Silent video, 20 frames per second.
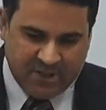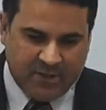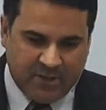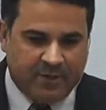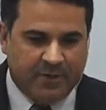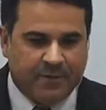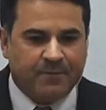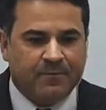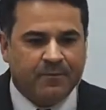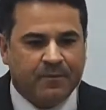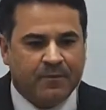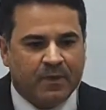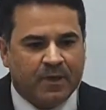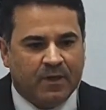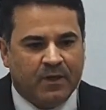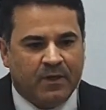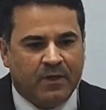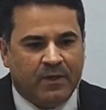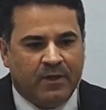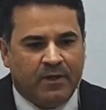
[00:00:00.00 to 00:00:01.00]
And
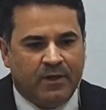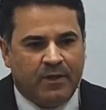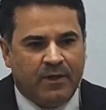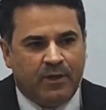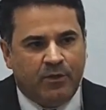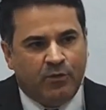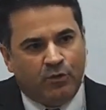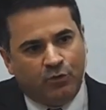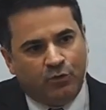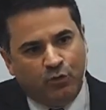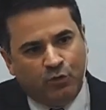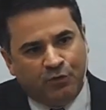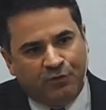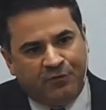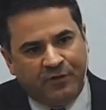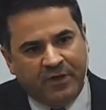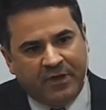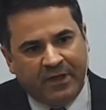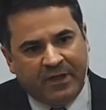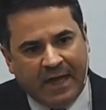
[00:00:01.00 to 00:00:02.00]
the
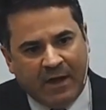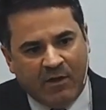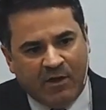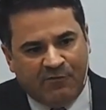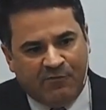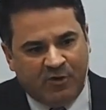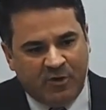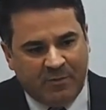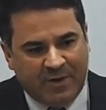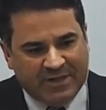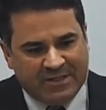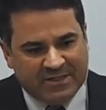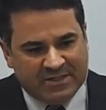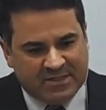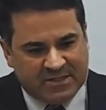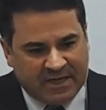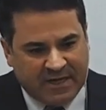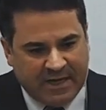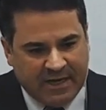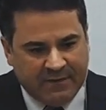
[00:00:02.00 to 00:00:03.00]
disease, started
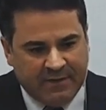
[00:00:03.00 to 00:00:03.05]
from